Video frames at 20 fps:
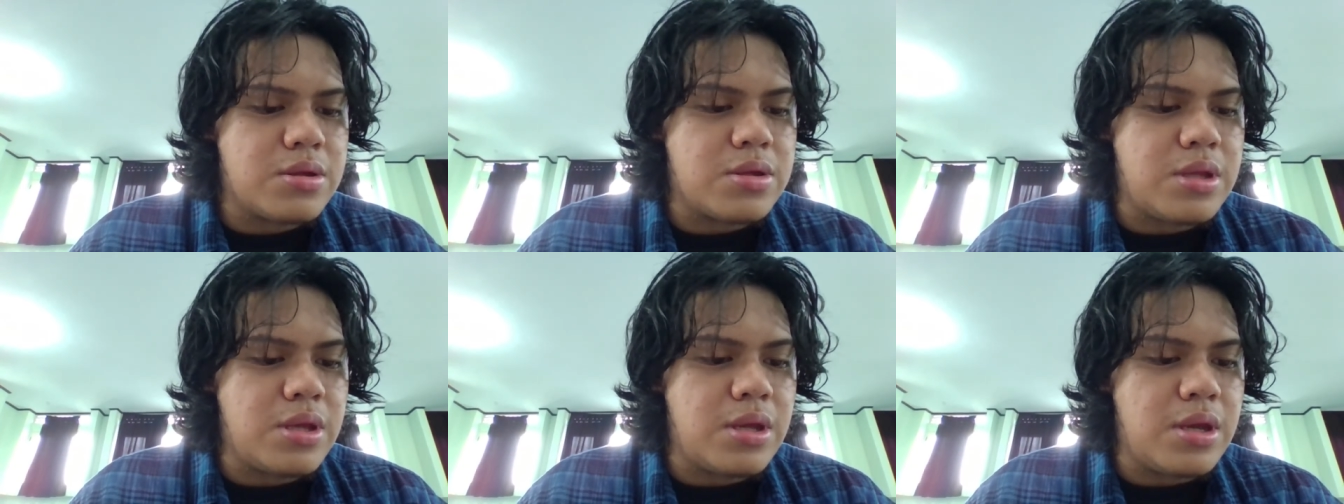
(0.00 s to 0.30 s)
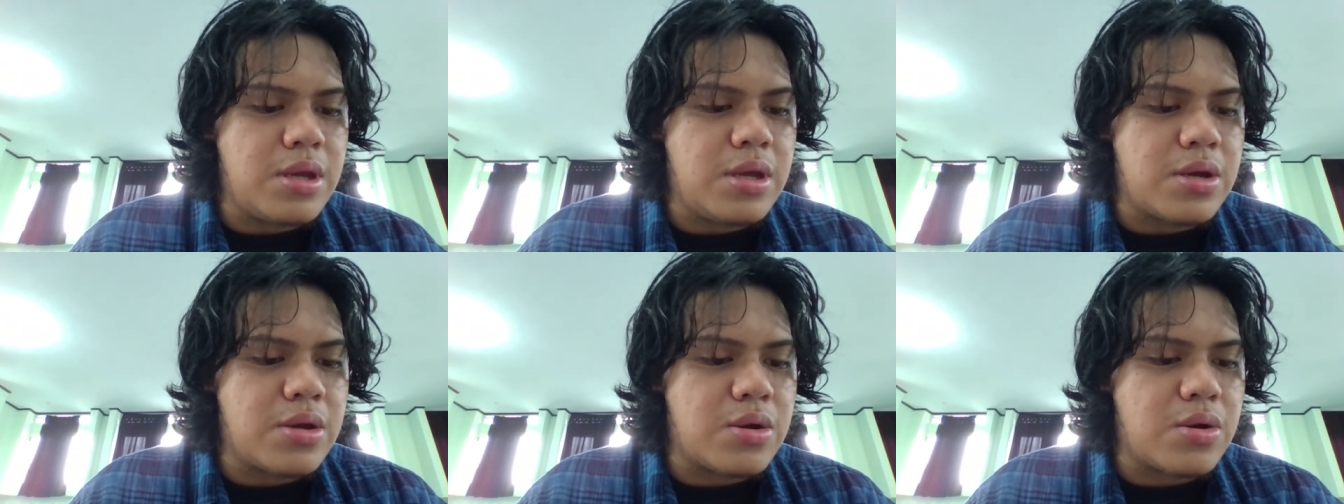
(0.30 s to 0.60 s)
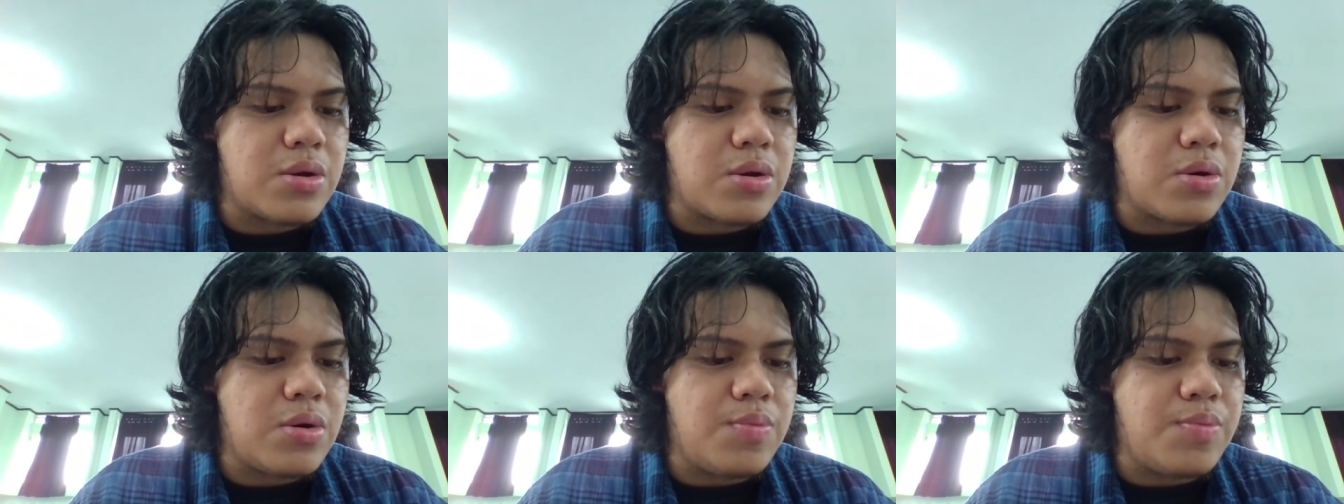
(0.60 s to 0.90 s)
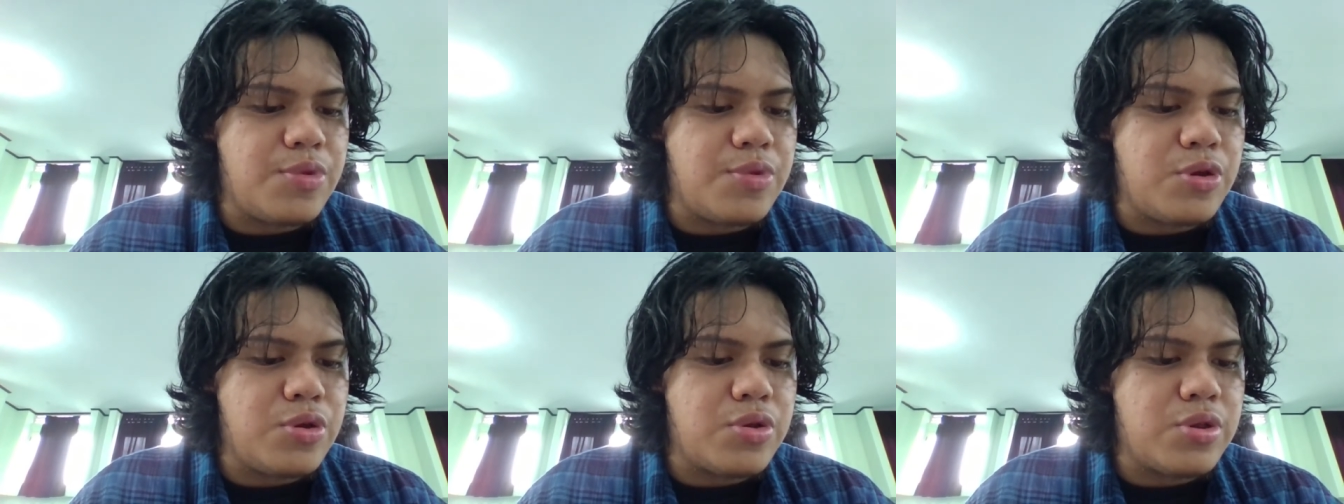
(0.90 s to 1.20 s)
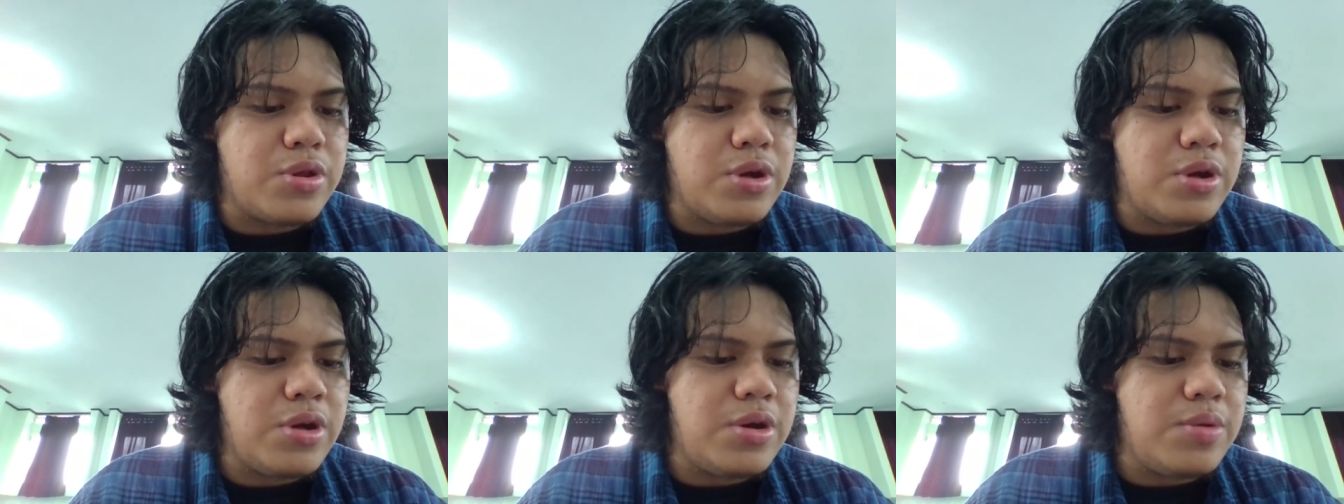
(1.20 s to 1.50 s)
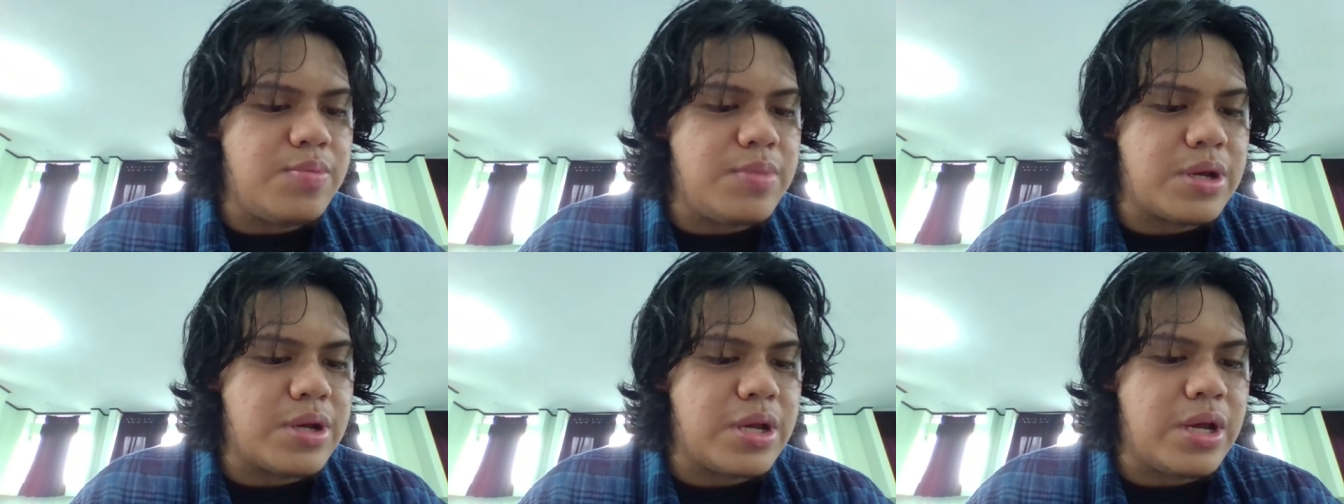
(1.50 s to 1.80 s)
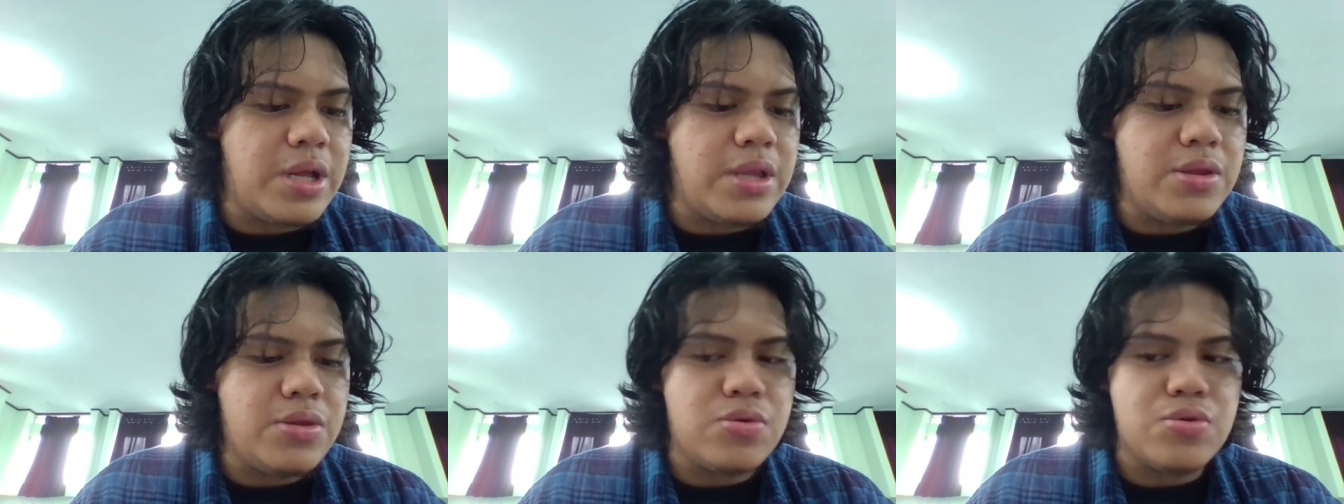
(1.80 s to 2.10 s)
the computer
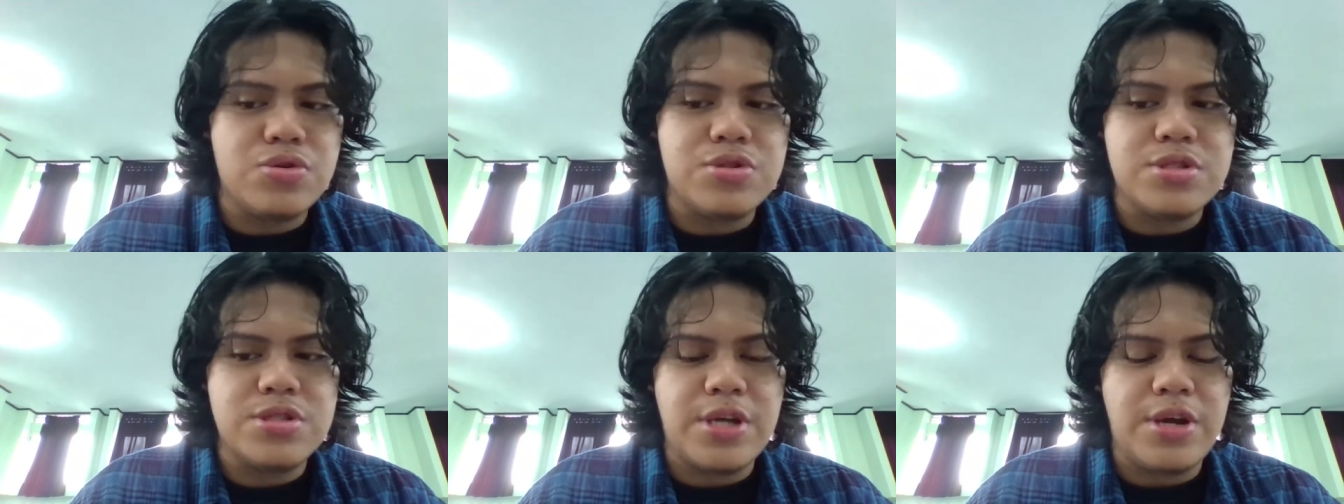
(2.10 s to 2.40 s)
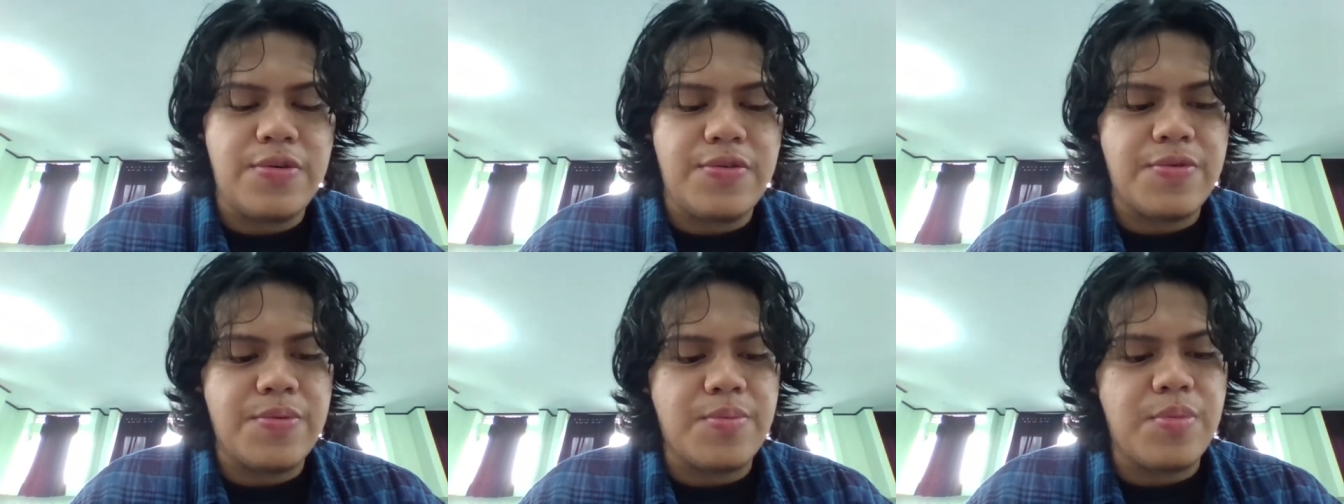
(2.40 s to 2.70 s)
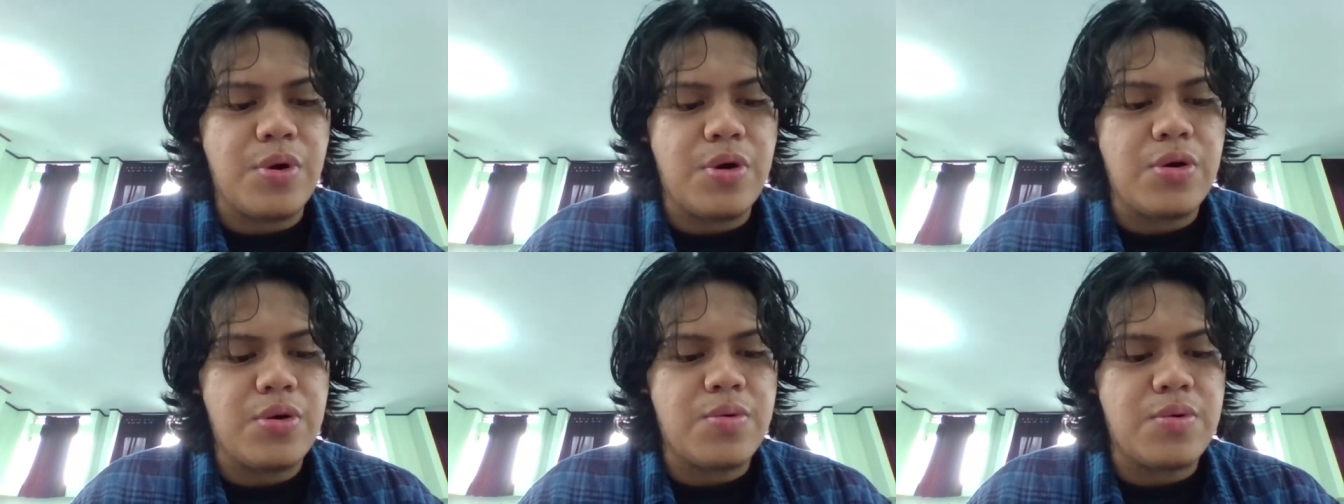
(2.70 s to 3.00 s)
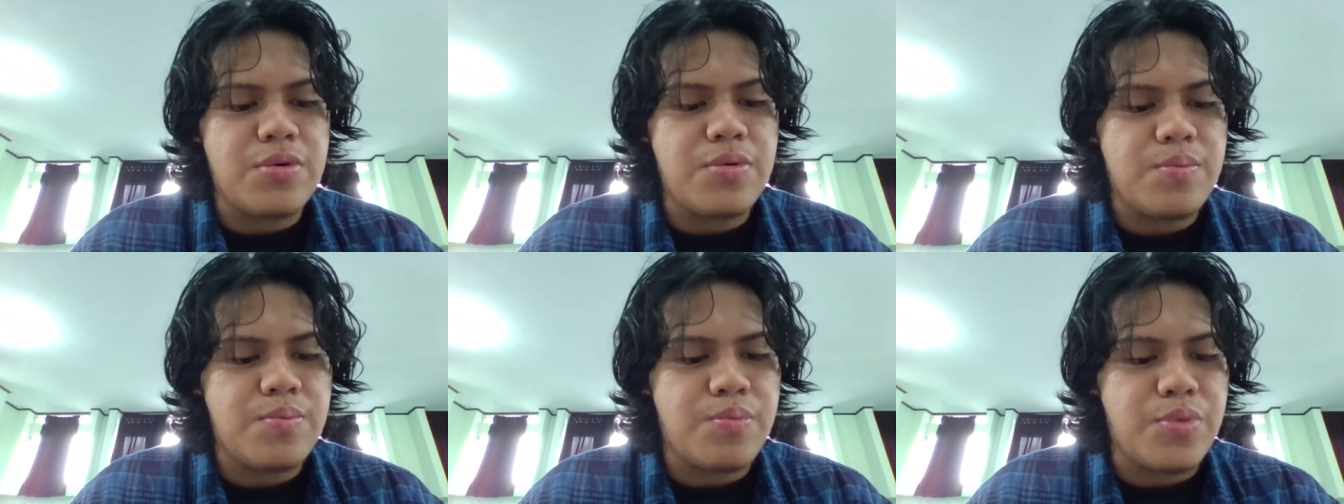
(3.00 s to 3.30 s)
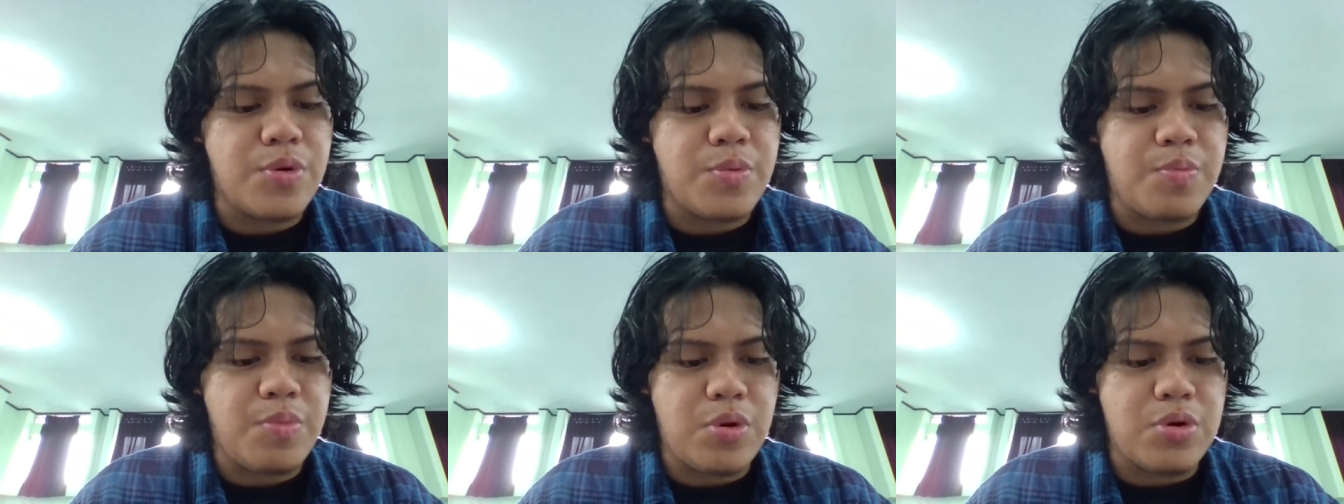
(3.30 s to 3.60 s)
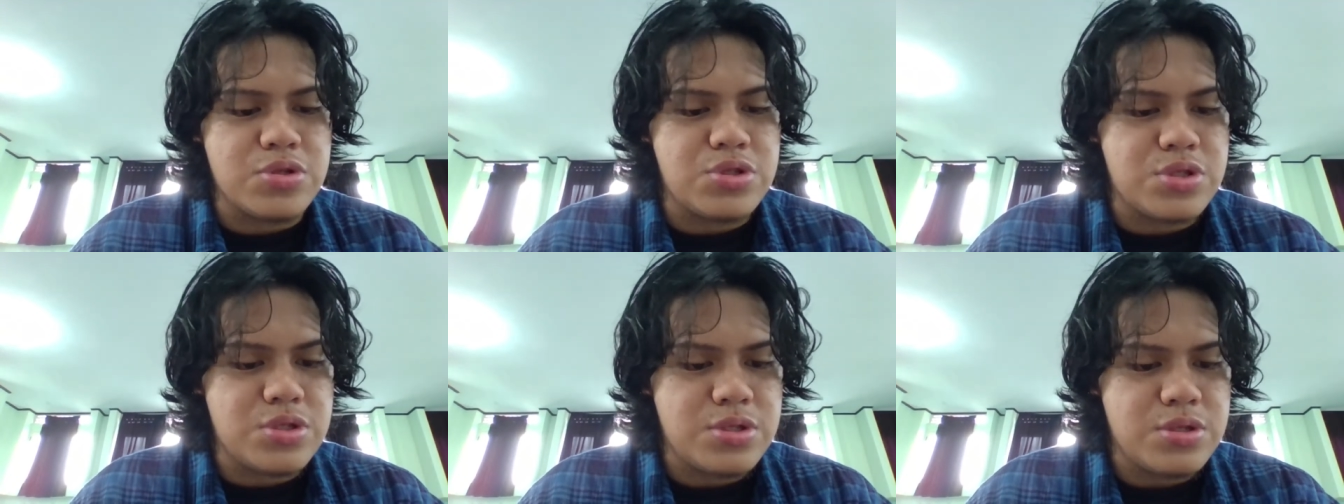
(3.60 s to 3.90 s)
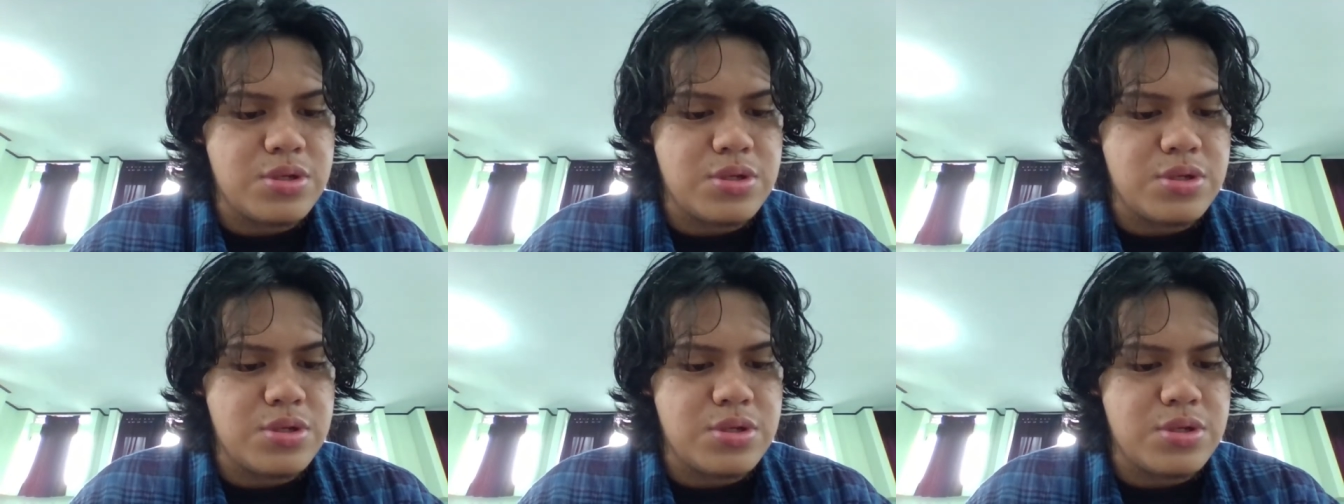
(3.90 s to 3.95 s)
began to serve more purpose.